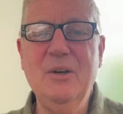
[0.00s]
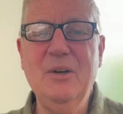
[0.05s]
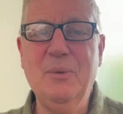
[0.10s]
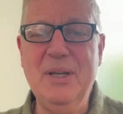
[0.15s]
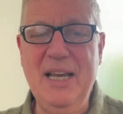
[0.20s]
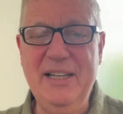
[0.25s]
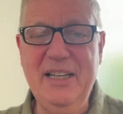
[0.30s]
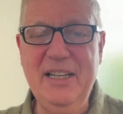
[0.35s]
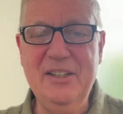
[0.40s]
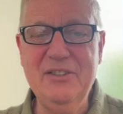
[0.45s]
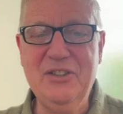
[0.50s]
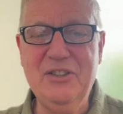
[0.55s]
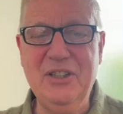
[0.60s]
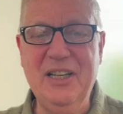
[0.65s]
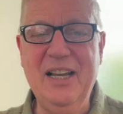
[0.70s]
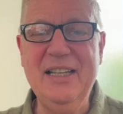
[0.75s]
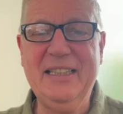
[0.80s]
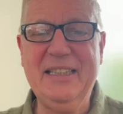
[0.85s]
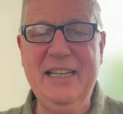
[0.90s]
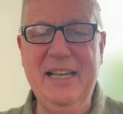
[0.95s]
We had our
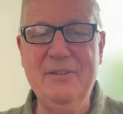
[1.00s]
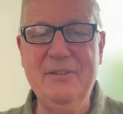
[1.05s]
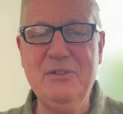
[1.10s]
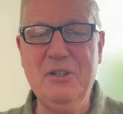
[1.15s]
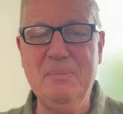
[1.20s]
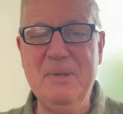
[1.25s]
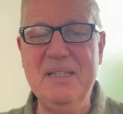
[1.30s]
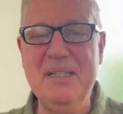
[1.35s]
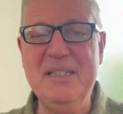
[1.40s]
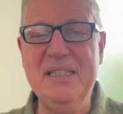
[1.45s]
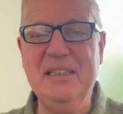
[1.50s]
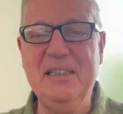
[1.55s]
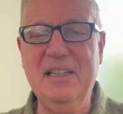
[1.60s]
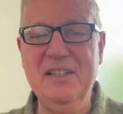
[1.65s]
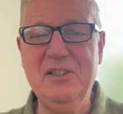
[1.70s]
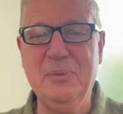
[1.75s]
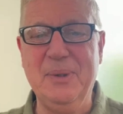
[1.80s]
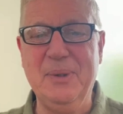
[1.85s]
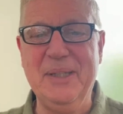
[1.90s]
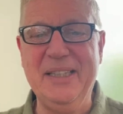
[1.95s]
July Council meeting
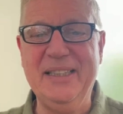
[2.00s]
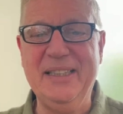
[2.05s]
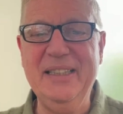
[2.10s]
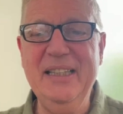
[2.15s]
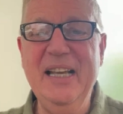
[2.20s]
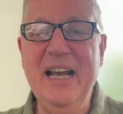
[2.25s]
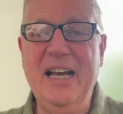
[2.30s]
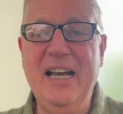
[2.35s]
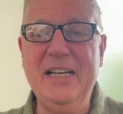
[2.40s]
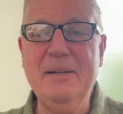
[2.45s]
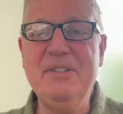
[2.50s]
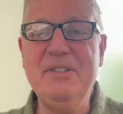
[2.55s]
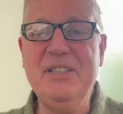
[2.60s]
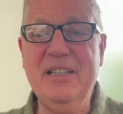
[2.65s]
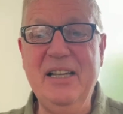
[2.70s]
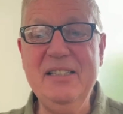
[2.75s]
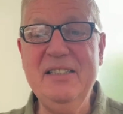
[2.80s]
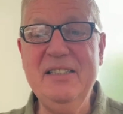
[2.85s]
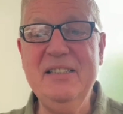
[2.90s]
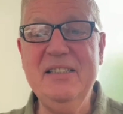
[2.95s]
last week, and I'm
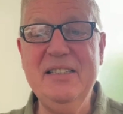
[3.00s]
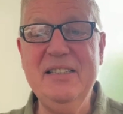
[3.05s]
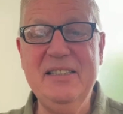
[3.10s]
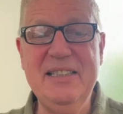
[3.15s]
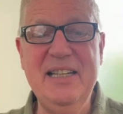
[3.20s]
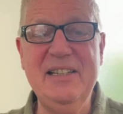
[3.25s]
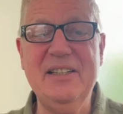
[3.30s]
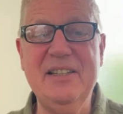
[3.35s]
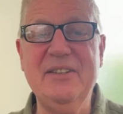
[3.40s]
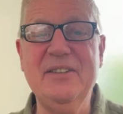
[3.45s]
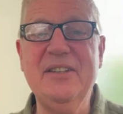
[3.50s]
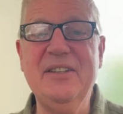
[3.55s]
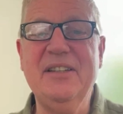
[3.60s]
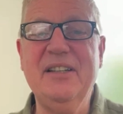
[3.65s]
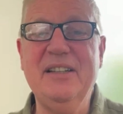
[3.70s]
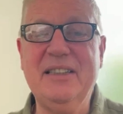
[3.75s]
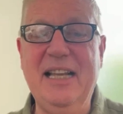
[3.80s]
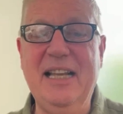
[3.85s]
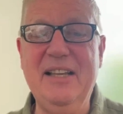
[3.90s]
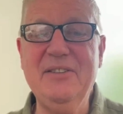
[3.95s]
delighted to tell you that
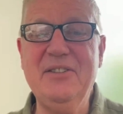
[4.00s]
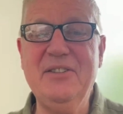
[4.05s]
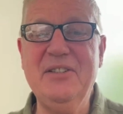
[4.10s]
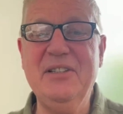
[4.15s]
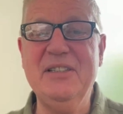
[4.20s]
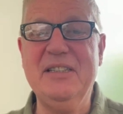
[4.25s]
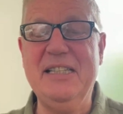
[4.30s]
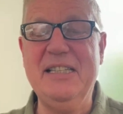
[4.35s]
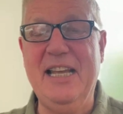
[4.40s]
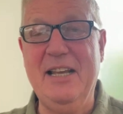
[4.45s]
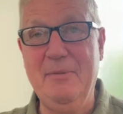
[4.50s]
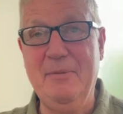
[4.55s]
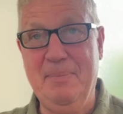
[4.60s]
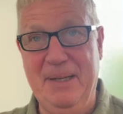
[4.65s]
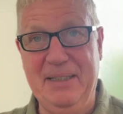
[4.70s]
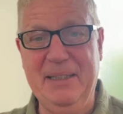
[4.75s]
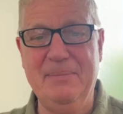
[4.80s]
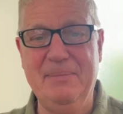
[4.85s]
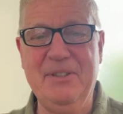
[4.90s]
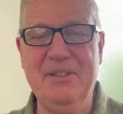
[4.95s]
our Council is now
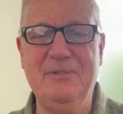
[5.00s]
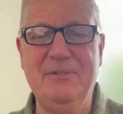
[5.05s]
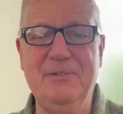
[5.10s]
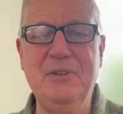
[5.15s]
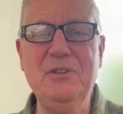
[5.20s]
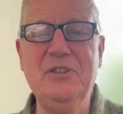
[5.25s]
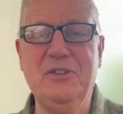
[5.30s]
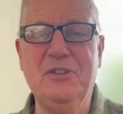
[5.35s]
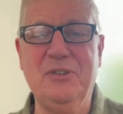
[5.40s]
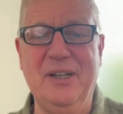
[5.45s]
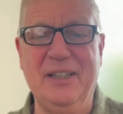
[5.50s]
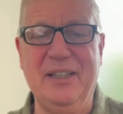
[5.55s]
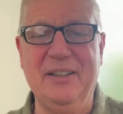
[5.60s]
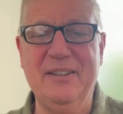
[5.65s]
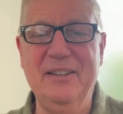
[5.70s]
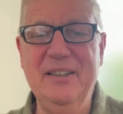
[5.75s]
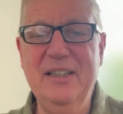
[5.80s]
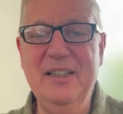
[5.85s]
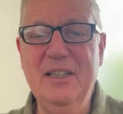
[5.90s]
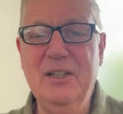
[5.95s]
back up to full
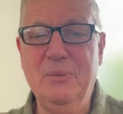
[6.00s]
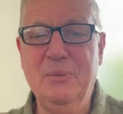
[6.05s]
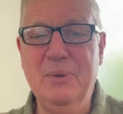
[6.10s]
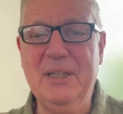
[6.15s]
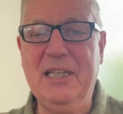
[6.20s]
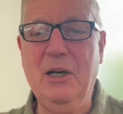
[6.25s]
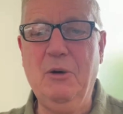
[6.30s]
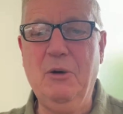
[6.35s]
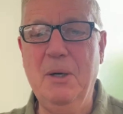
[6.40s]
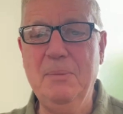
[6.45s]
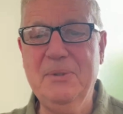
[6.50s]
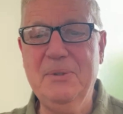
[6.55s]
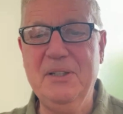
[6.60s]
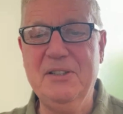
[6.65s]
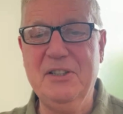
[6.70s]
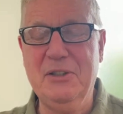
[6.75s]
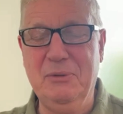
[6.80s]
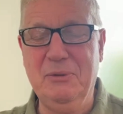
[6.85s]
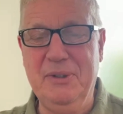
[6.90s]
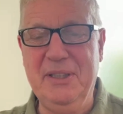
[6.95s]
strength. We co opted
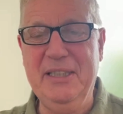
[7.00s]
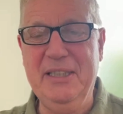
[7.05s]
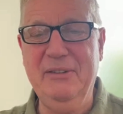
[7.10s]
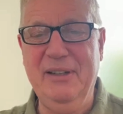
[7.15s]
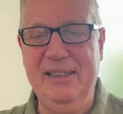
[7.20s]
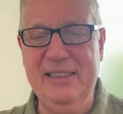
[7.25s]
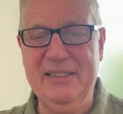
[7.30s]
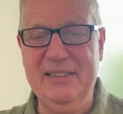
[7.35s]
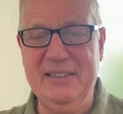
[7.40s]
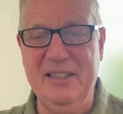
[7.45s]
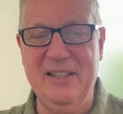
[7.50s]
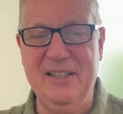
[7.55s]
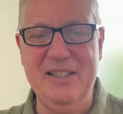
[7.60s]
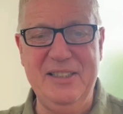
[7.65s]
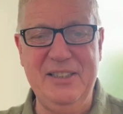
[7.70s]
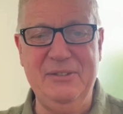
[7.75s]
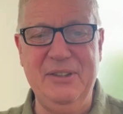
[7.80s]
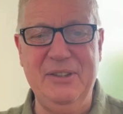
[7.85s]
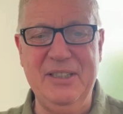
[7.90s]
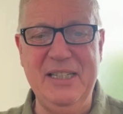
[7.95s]
Serena
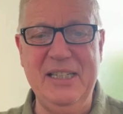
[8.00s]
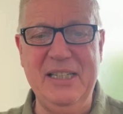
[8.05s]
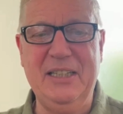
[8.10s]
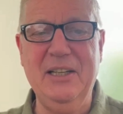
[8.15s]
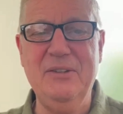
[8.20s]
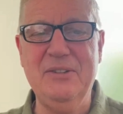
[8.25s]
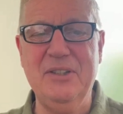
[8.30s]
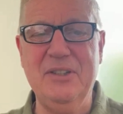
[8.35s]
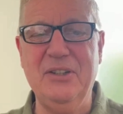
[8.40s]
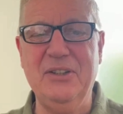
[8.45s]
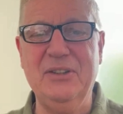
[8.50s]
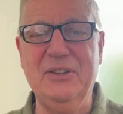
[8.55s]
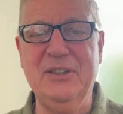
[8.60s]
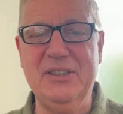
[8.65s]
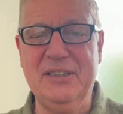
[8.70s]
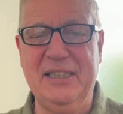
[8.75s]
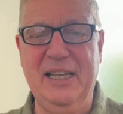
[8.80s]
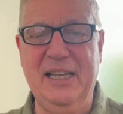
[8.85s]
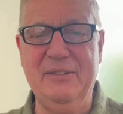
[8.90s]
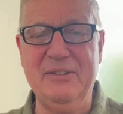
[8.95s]
Alexander and Nick O'Donnell
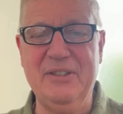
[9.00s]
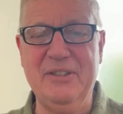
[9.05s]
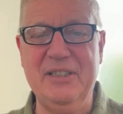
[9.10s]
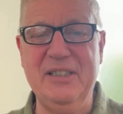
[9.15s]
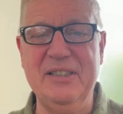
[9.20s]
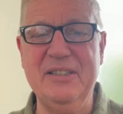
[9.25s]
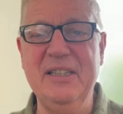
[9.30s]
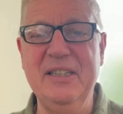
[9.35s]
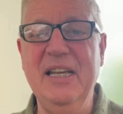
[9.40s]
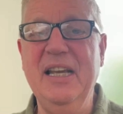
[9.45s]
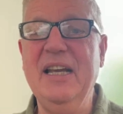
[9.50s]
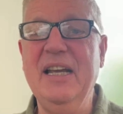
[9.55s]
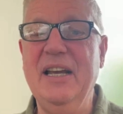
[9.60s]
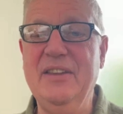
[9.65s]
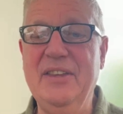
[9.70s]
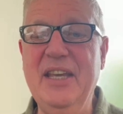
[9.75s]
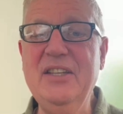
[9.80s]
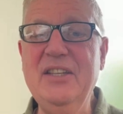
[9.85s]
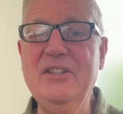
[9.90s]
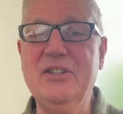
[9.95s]
as councillors,
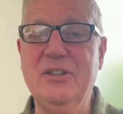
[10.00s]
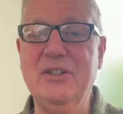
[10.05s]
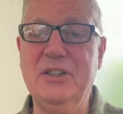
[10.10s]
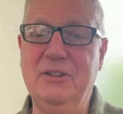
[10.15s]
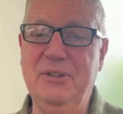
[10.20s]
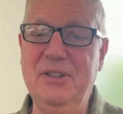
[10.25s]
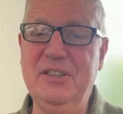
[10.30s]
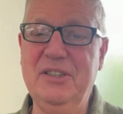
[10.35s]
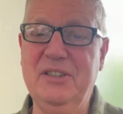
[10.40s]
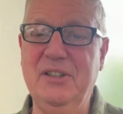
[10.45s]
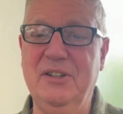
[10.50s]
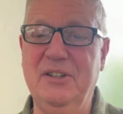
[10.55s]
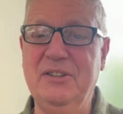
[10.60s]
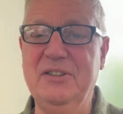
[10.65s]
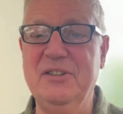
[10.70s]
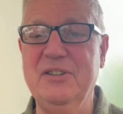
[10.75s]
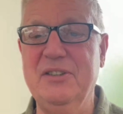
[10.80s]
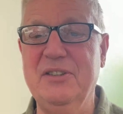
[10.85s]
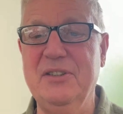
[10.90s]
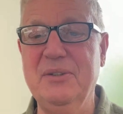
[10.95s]
and they joined Chris
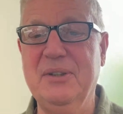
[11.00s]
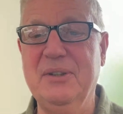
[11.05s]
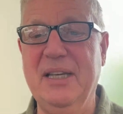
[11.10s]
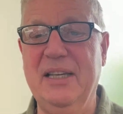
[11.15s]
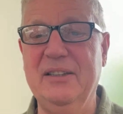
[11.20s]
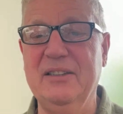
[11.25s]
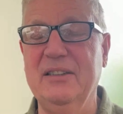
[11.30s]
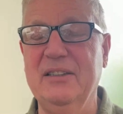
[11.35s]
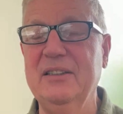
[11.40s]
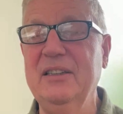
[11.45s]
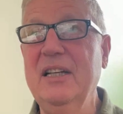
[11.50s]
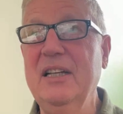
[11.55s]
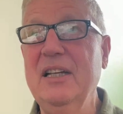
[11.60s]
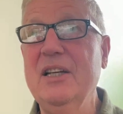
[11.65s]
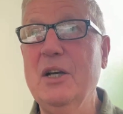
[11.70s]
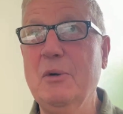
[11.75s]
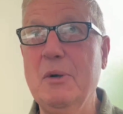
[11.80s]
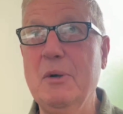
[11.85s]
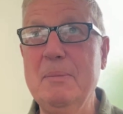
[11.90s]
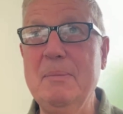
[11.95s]
Cox and Sue Kendall,
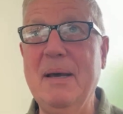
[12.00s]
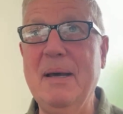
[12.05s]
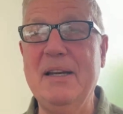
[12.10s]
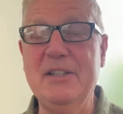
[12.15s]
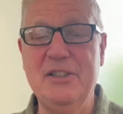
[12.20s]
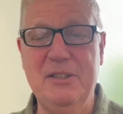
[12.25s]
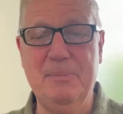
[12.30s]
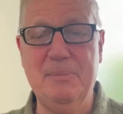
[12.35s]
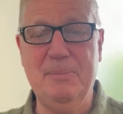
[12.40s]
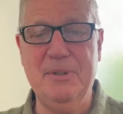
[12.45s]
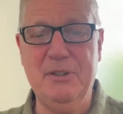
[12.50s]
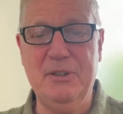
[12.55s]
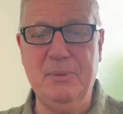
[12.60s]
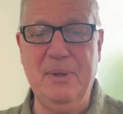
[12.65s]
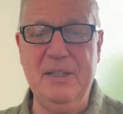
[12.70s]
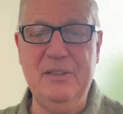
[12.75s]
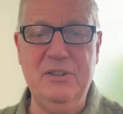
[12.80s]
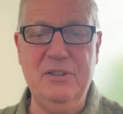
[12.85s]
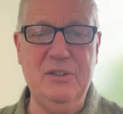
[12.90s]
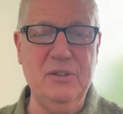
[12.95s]
who we managed to
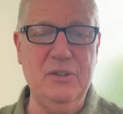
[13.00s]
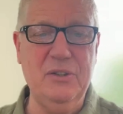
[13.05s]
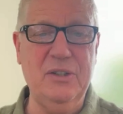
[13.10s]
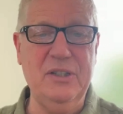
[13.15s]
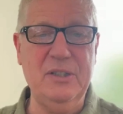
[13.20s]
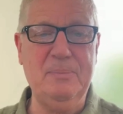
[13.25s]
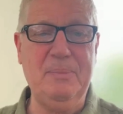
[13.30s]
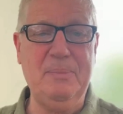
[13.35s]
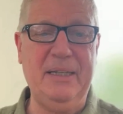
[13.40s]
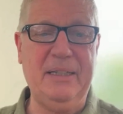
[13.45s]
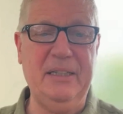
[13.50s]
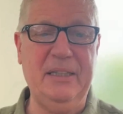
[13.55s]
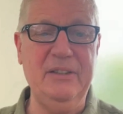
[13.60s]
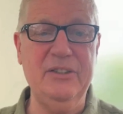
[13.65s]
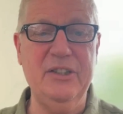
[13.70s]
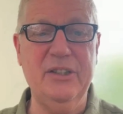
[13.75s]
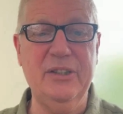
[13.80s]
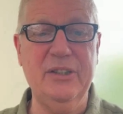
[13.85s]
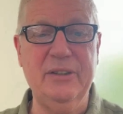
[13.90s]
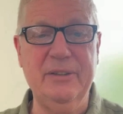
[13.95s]
persuade to join us back in
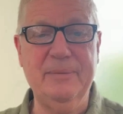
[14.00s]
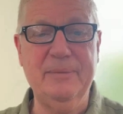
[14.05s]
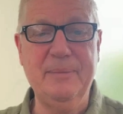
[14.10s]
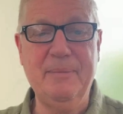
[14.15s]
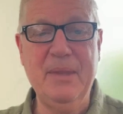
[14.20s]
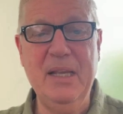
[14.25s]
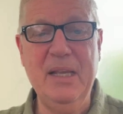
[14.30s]
June.